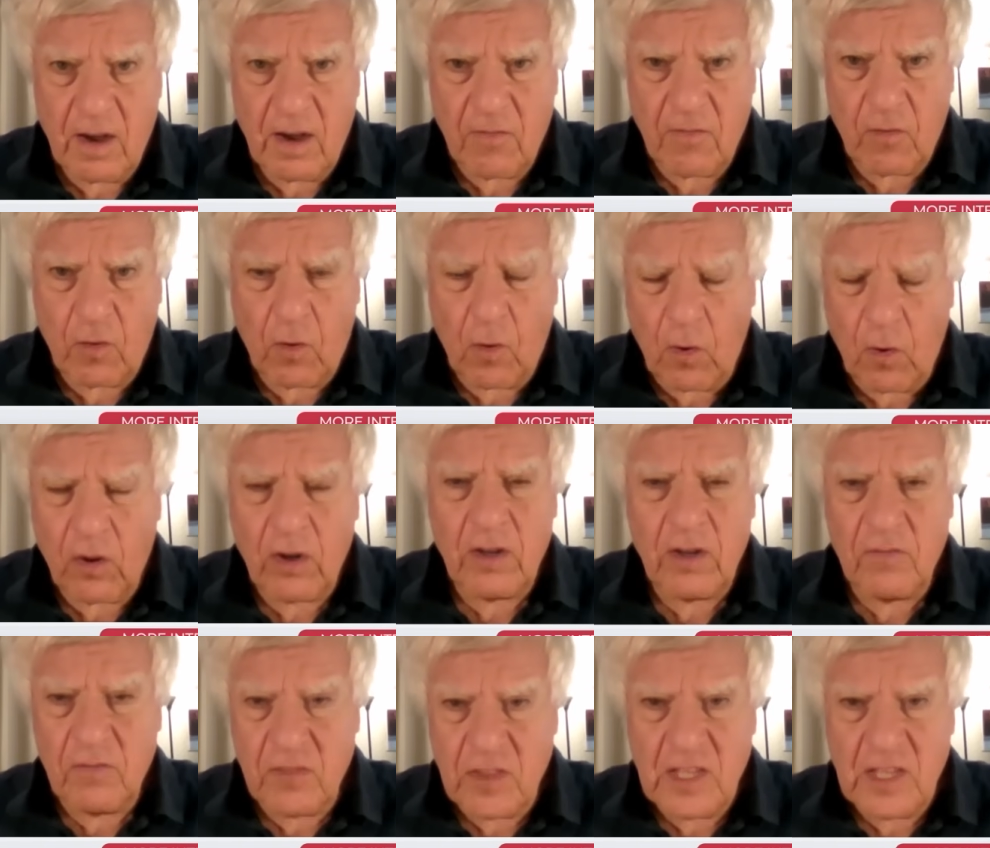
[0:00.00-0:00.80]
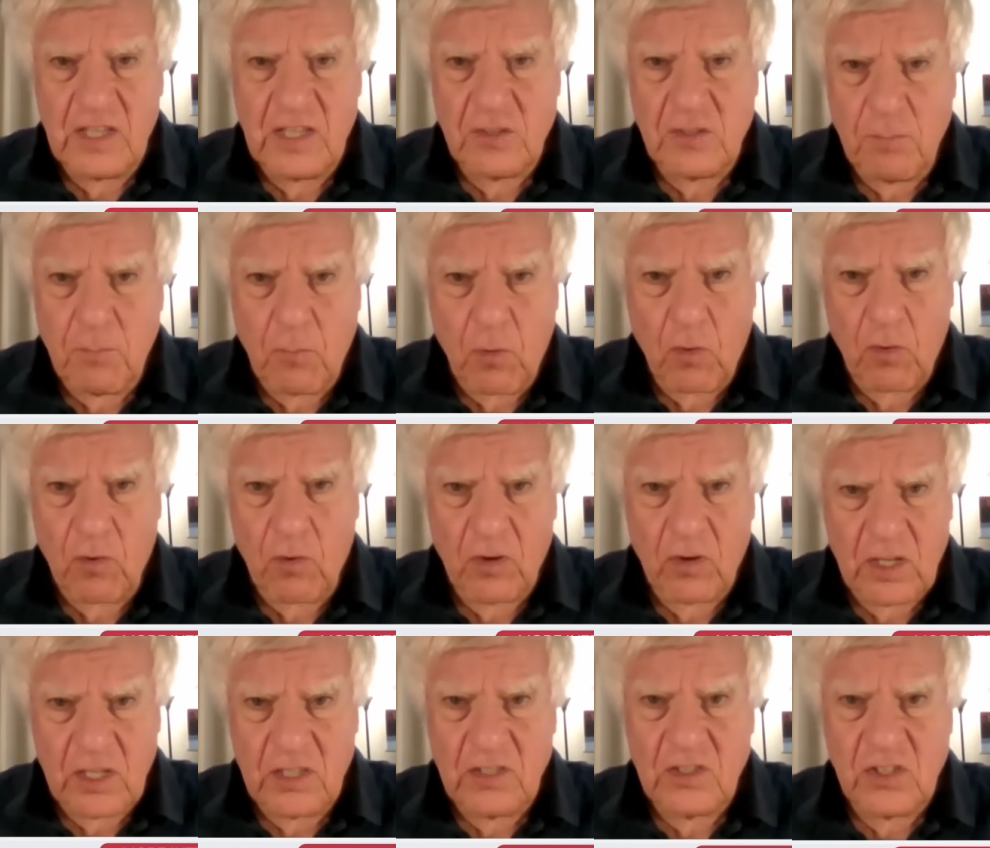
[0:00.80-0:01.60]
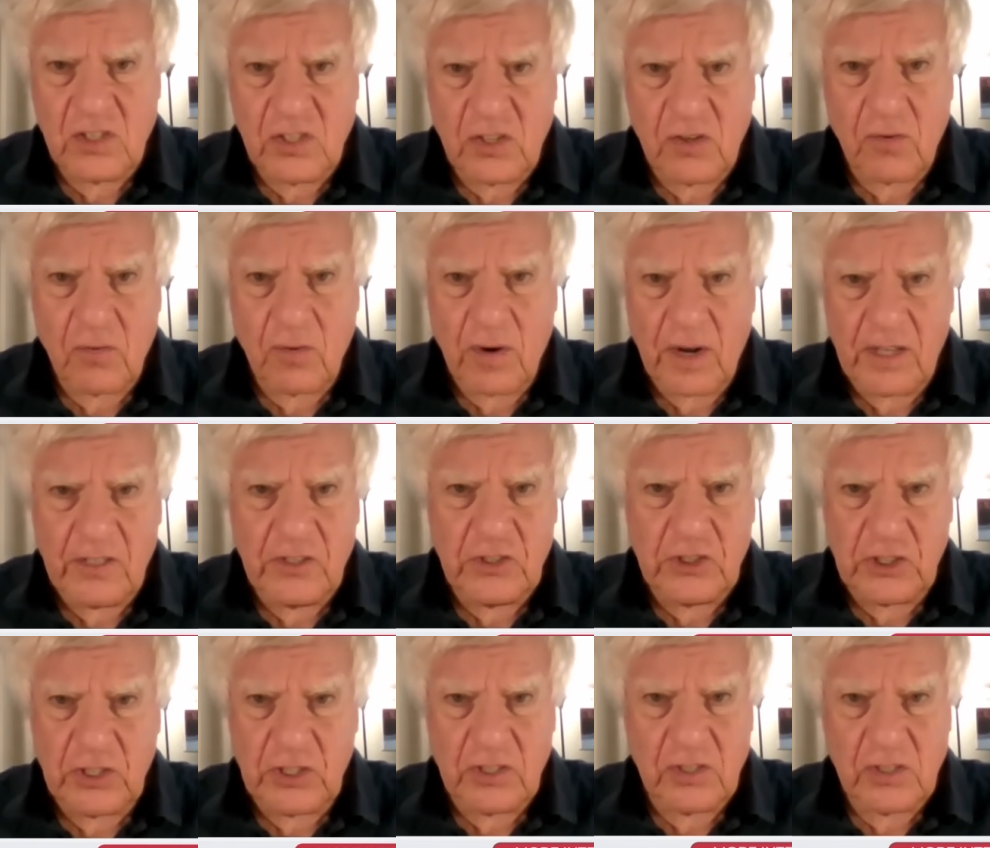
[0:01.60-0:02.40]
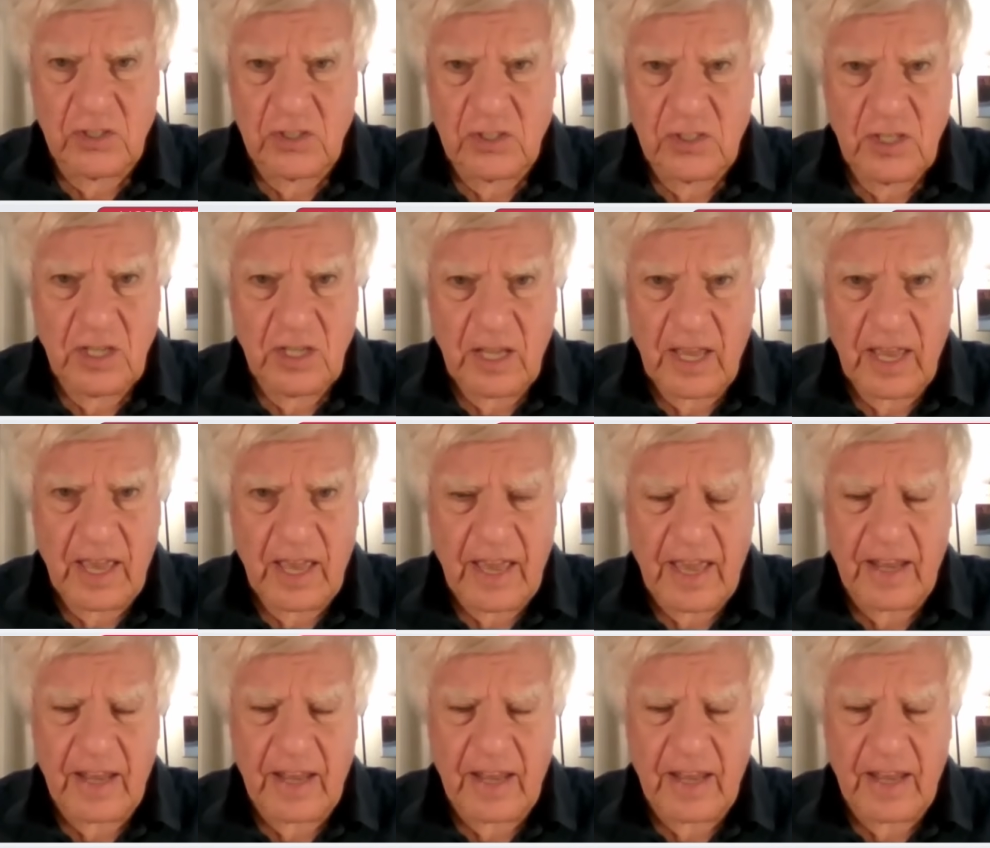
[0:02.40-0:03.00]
of all of these moral considerations